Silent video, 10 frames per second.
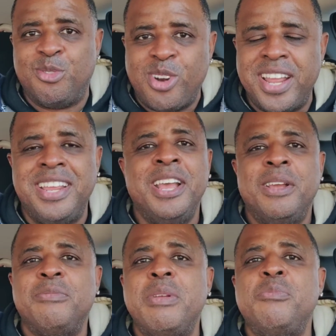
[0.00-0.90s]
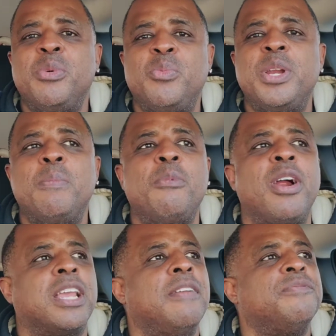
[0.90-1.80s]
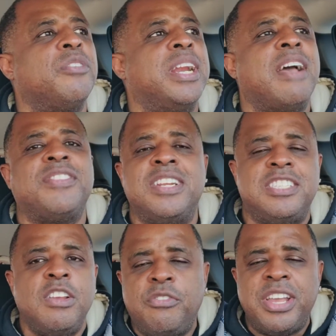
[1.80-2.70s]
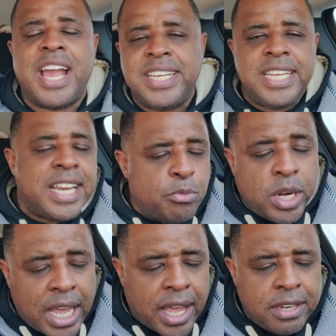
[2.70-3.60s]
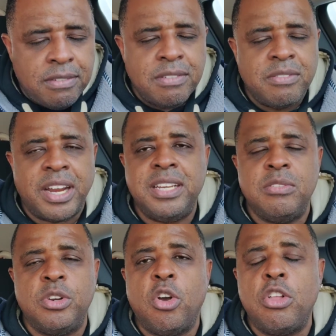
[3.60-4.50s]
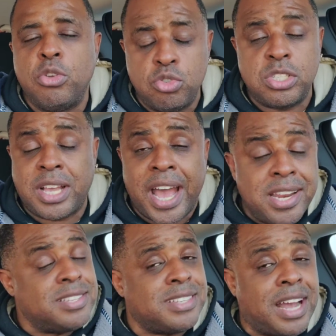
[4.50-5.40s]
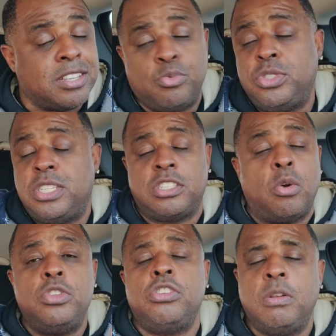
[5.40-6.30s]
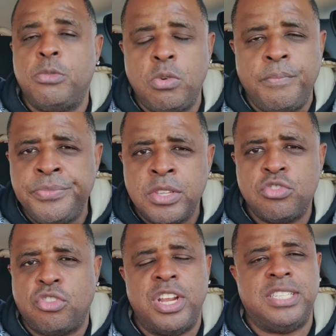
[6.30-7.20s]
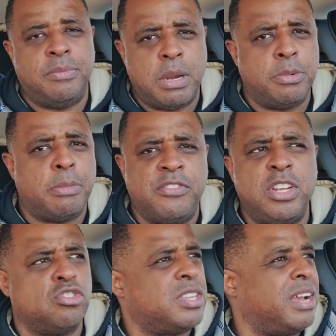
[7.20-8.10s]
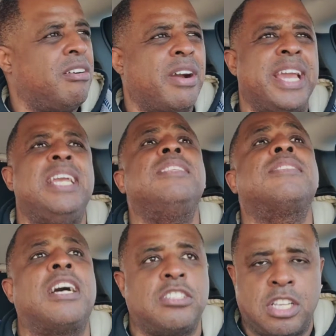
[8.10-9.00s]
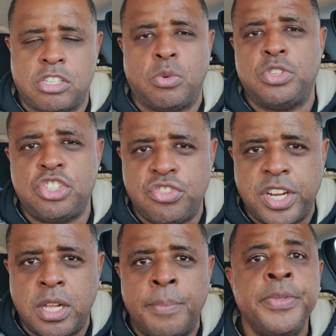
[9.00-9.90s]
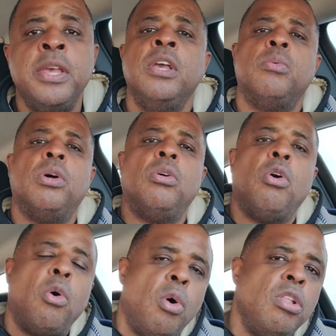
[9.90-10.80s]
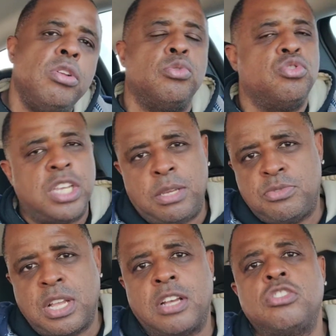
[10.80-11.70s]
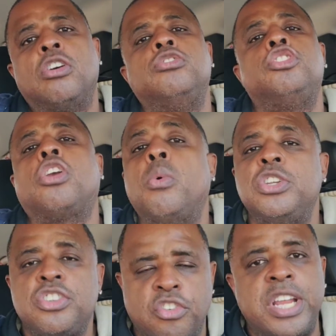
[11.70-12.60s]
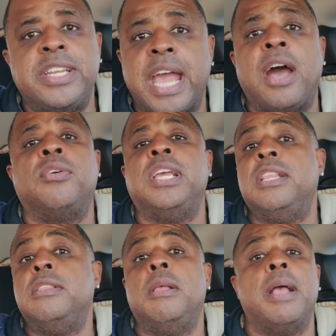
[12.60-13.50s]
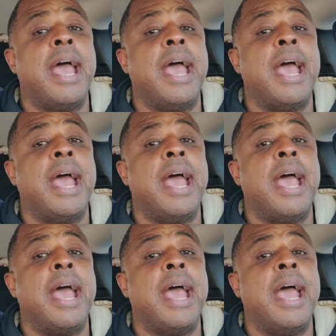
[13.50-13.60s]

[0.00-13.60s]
right? When the market right after the COVID-19, right? When all those kind of stocks was just going to the moon, it's crazy. Remember my videos were like, oh, I hate stocks that's going straight up. Well, all of those same stocks are just going straight down, and